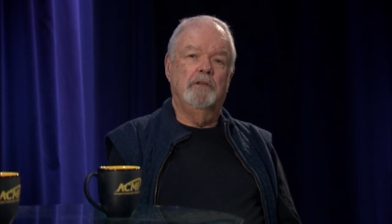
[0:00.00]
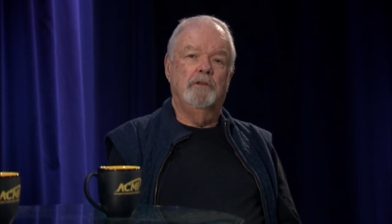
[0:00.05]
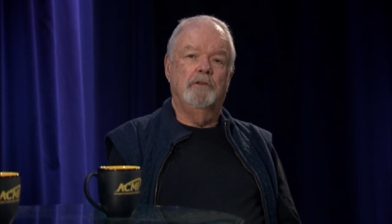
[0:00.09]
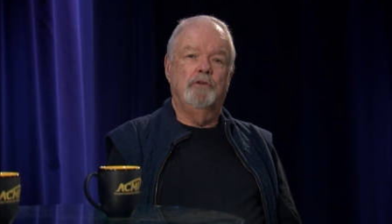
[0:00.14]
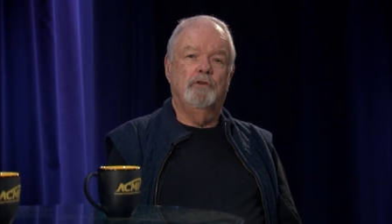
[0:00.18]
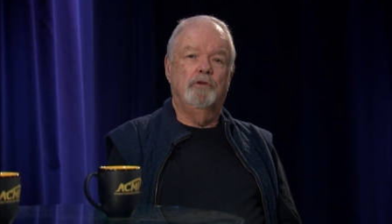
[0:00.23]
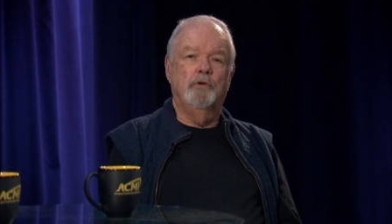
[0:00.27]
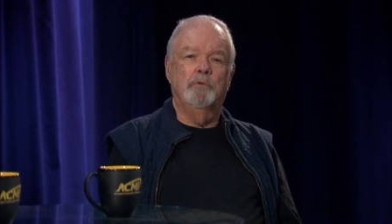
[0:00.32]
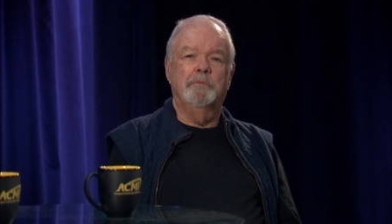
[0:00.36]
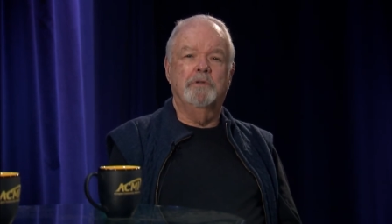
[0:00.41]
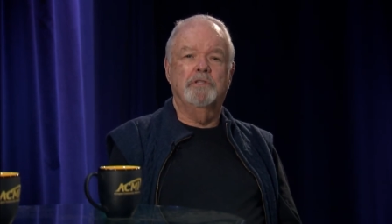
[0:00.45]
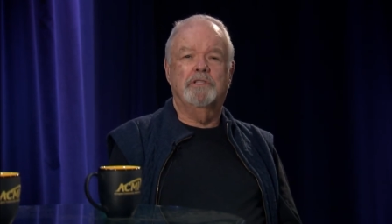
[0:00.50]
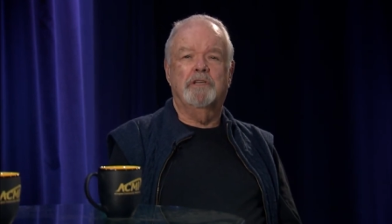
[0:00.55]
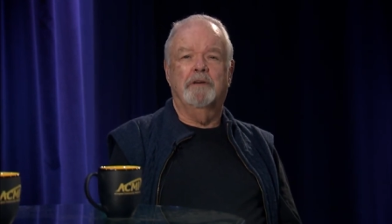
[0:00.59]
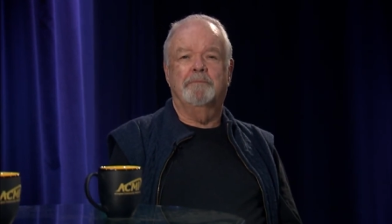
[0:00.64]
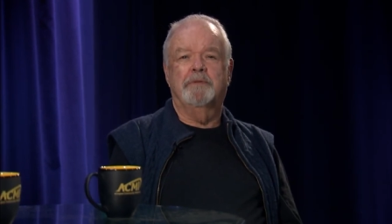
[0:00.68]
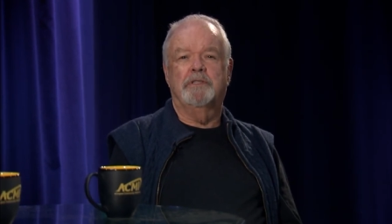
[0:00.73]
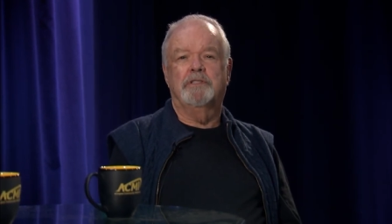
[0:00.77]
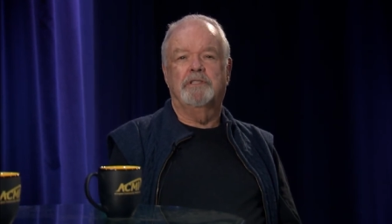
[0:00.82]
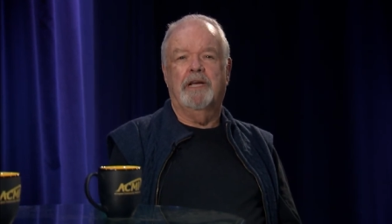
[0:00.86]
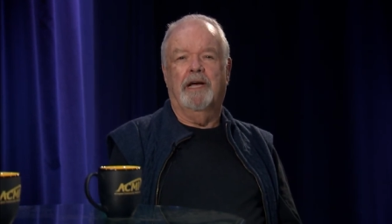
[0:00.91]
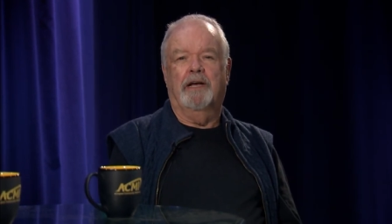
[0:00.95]
humans have
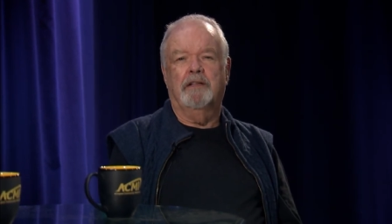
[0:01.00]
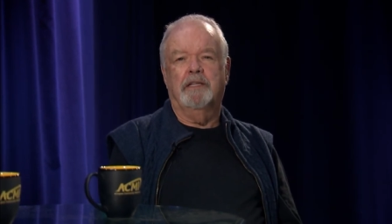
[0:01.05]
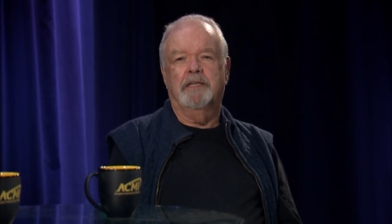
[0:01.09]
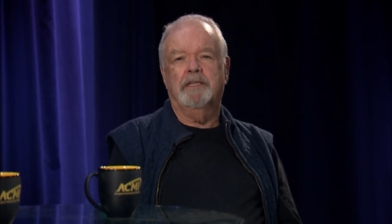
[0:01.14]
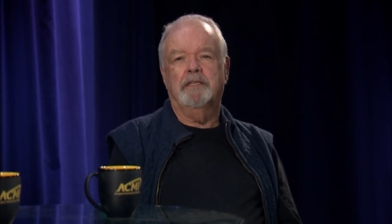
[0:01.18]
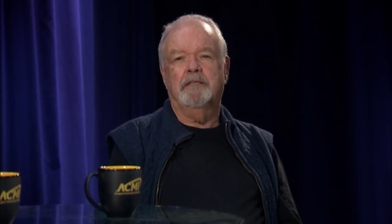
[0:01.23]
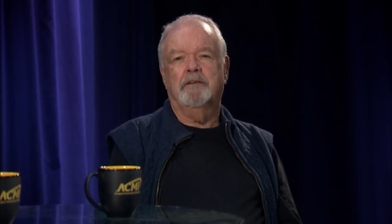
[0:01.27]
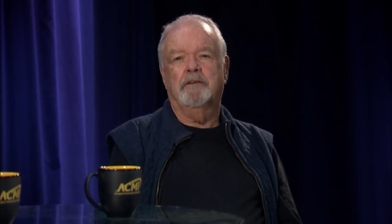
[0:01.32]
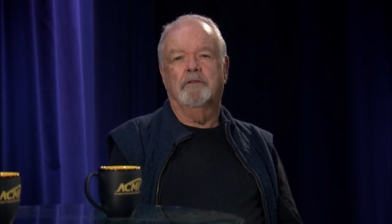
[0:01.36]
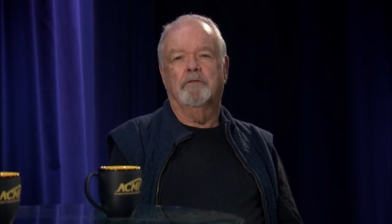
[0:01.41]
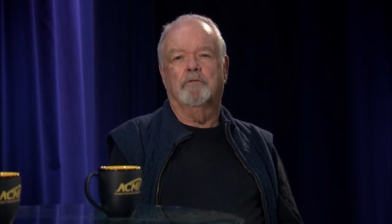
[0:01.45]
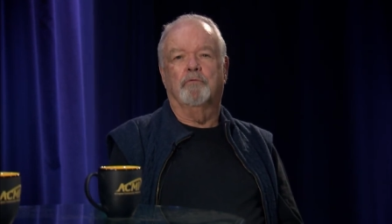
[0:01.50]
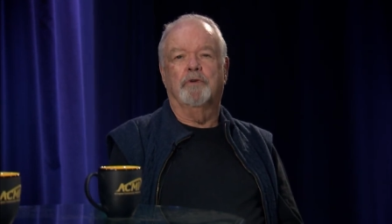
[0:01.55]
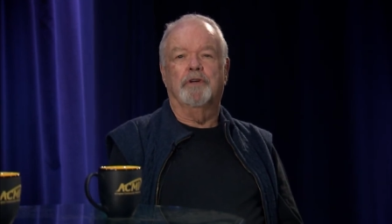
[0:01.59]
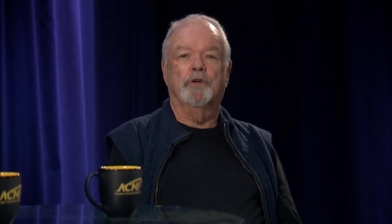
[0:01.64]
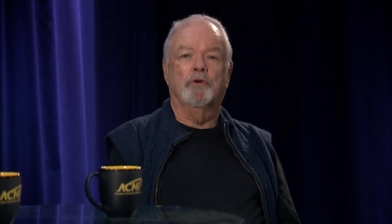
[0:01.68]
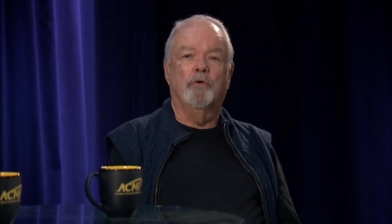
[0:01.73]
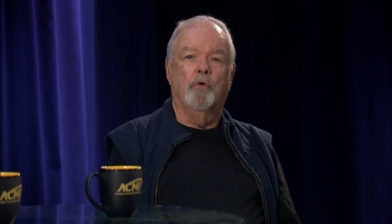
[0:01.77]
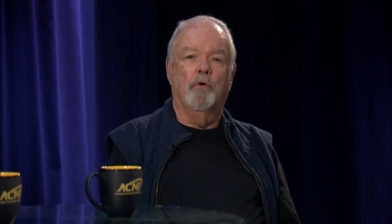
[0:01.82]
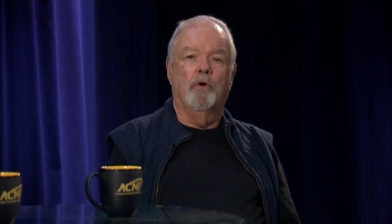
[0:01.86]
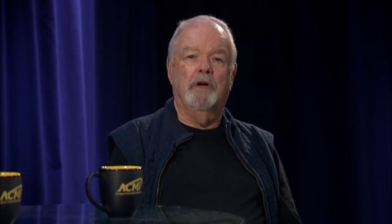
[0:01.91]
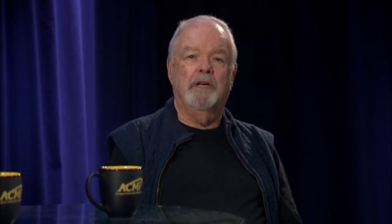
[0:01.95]
been telling,
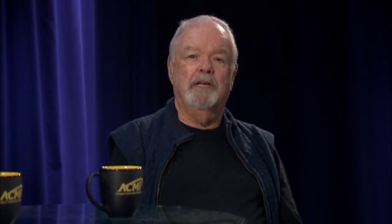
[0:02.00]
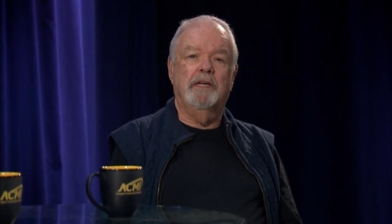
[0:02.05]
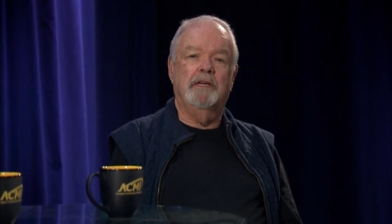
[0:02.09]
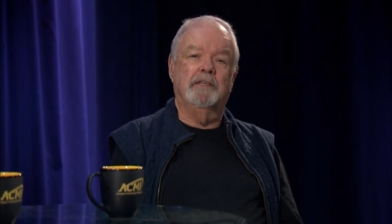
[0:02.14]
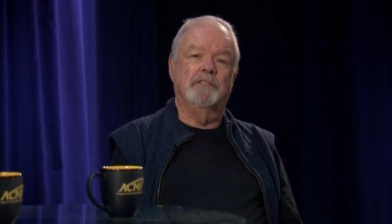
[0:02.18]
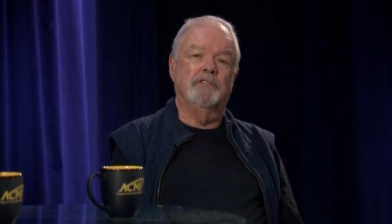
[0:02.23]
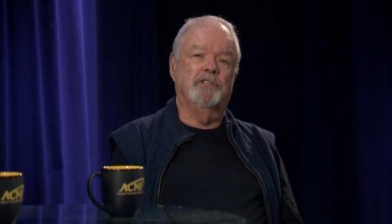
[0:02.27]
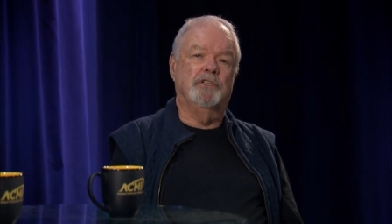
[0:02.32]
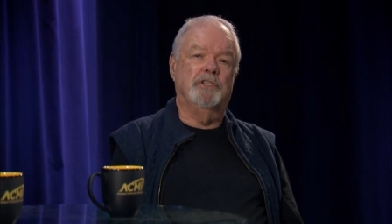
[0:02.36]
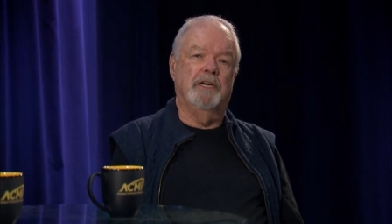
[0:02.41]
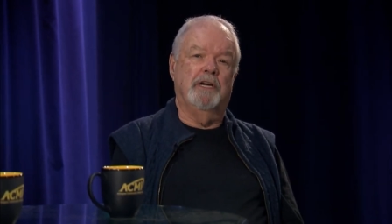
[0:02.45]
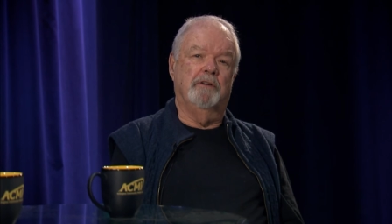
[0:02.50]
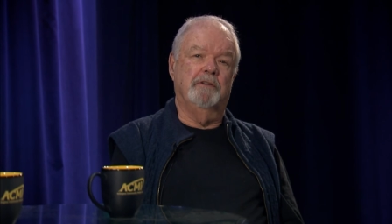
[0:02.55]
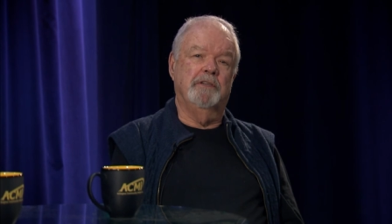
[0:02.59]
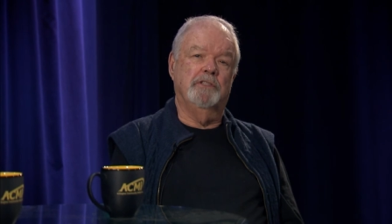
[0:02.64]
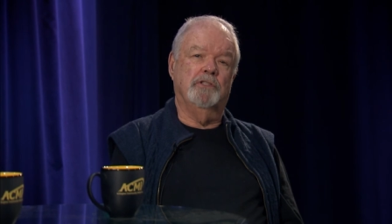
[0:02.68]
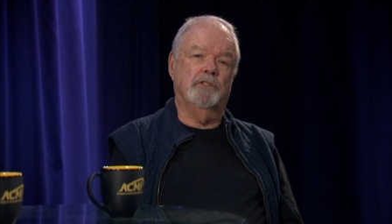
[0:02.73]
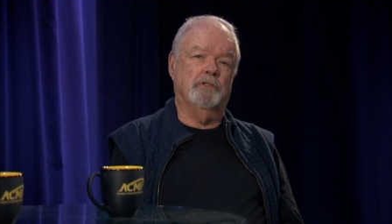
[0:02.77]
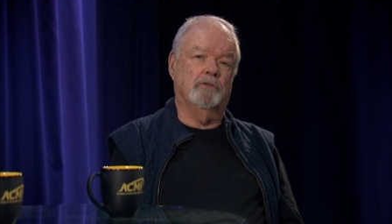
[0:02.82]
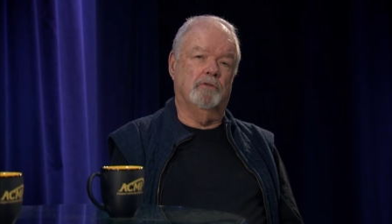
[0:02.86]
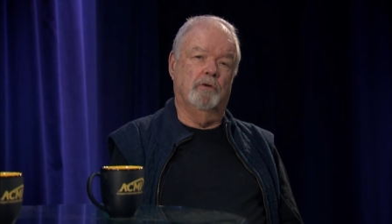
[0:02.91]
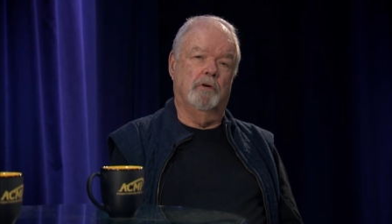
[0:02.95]
recording, and sharing
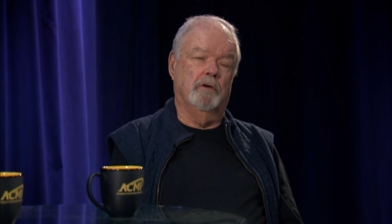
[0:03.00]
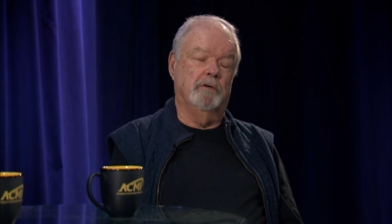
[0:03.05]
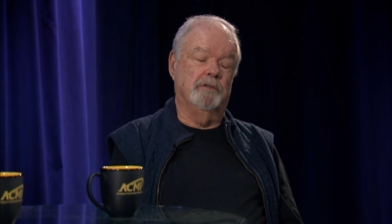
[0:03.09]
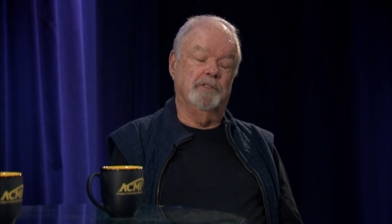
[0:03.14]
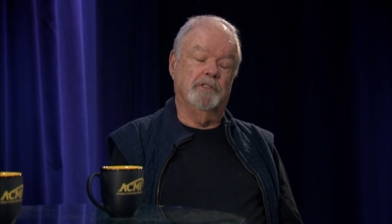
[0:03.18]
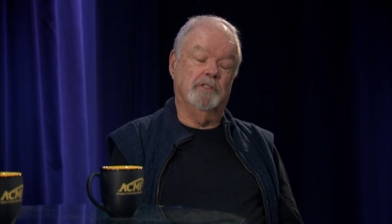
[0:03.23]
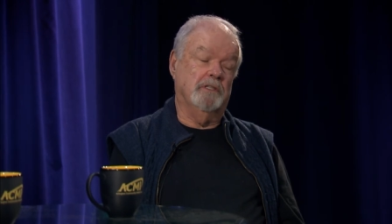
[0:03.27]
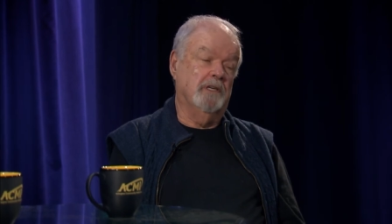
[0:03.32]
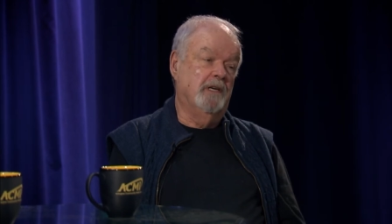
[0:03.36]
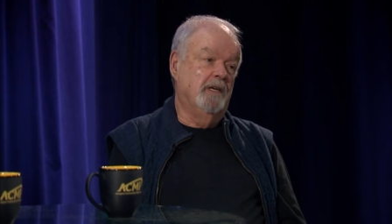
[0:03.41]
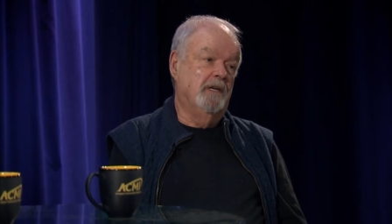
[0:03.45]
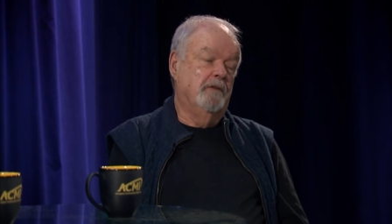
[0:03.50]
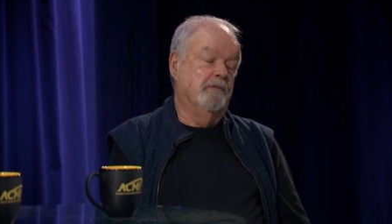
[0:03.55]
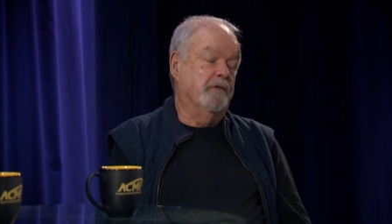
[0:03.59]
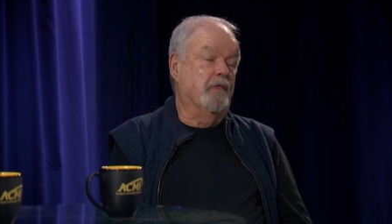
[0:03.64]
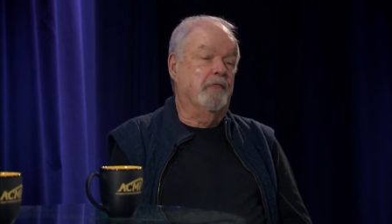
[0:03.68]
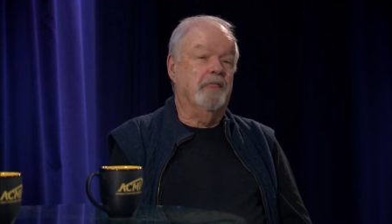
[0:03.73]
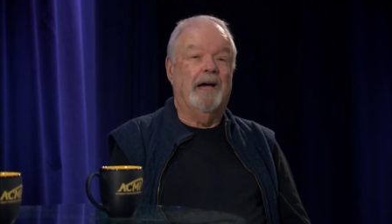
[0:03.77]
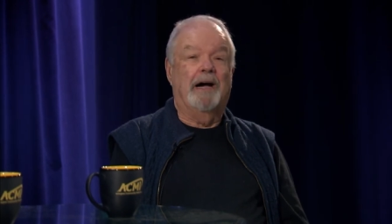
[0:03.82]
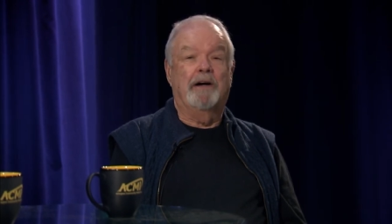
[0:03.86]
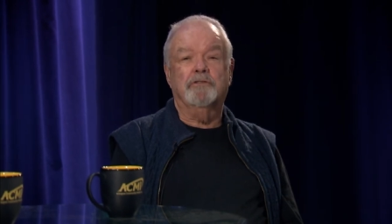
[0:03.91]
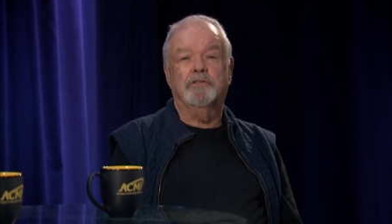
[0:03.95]
stories for
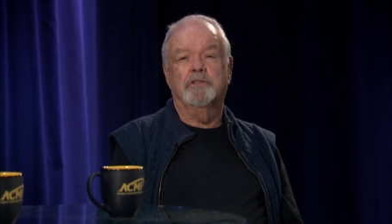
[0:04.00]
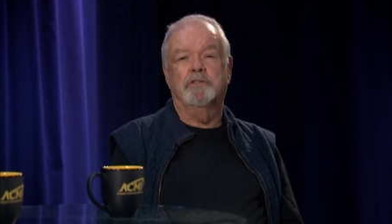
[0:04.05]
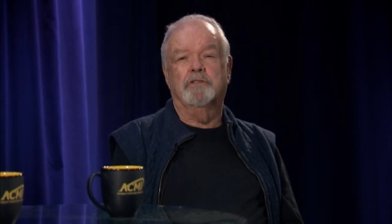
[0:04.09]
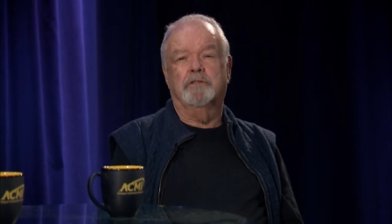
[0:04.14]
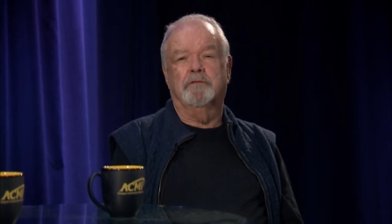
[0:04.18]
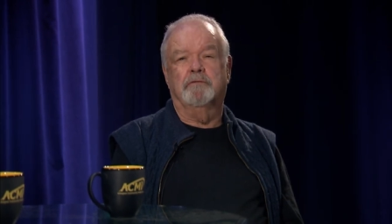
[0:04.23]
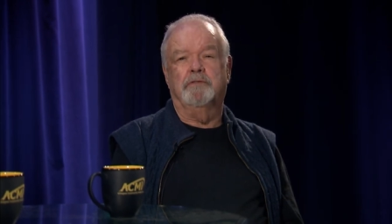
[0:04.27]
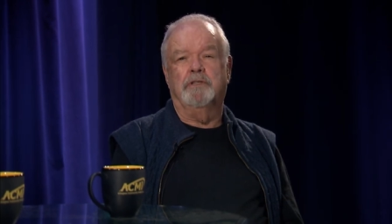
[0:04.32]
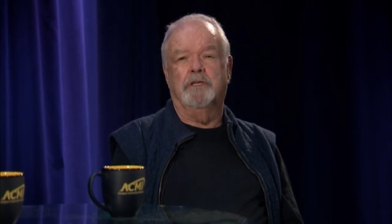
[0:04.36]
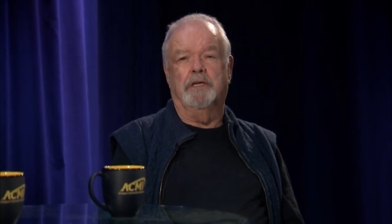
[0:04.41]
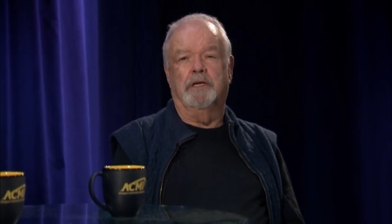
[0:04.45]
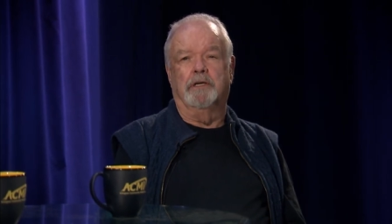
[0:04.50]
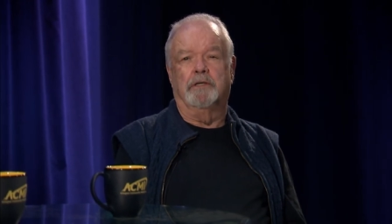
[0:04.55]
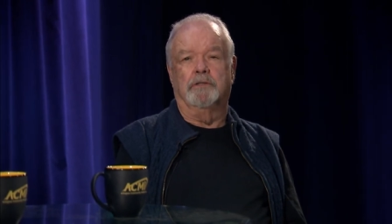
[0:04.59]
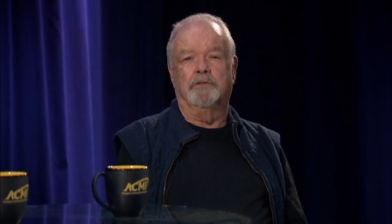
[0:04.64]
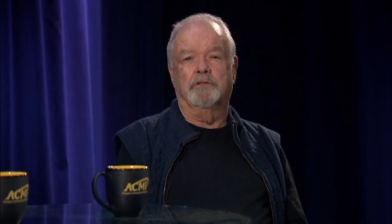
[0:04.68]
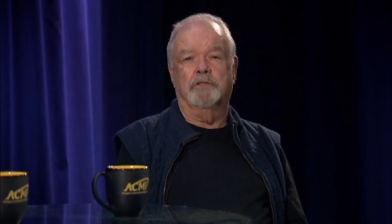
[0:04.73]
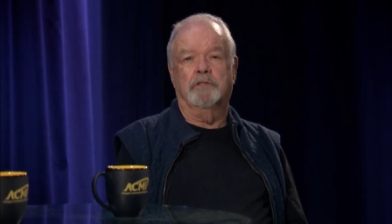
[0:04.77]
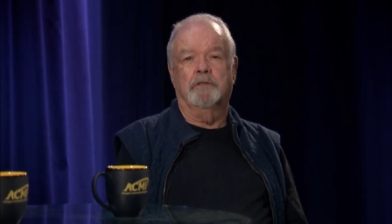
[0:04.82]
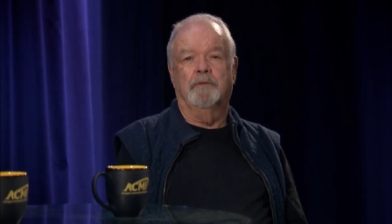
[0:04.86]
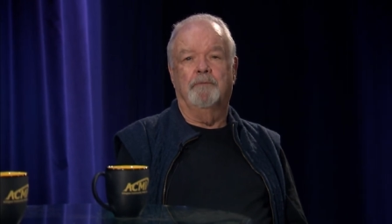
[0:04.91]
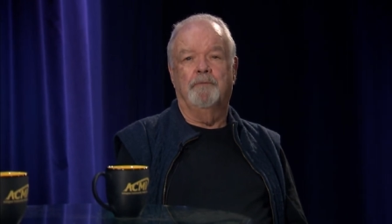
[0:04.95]
thousands of
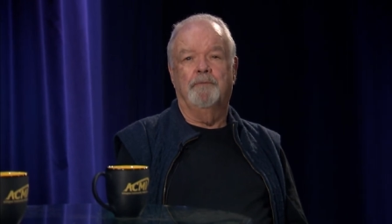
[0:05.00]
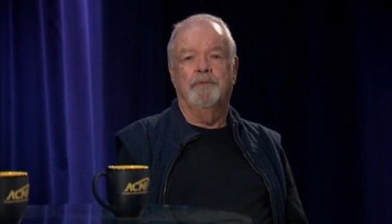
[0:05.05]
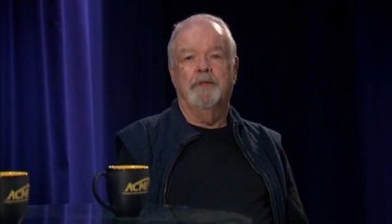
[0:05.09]
years.